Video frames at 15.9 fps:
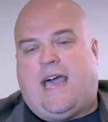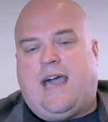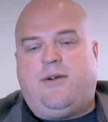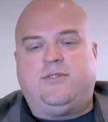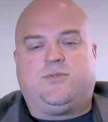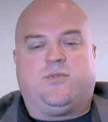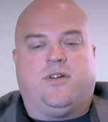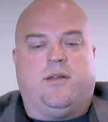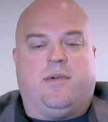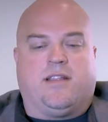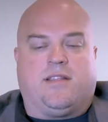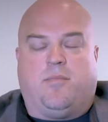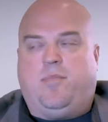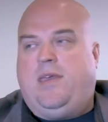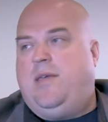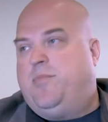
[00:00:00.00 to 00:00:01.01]
I was worried about
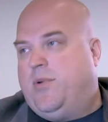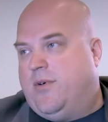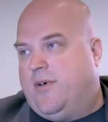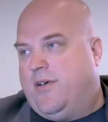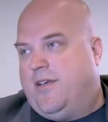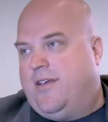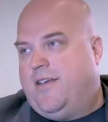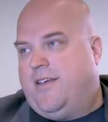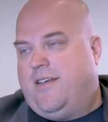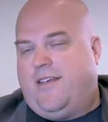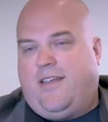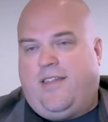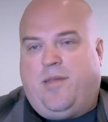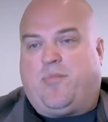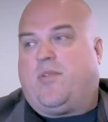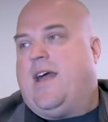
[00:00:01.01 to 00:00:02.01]
the people
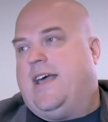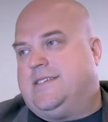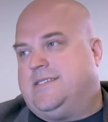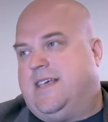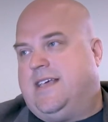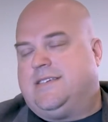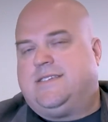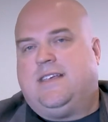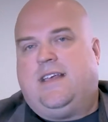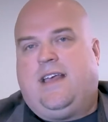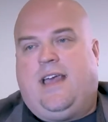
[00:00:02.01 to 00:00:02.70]
and the process,